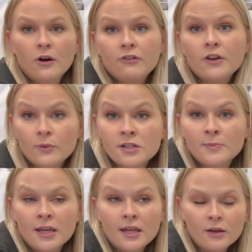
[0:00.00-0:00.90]
if it was
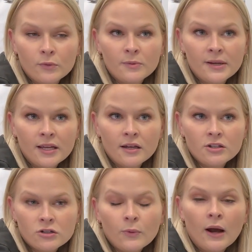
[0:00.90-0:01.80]
me, it would be
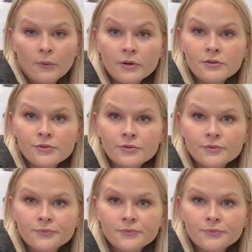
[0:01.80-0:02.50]
2 hours.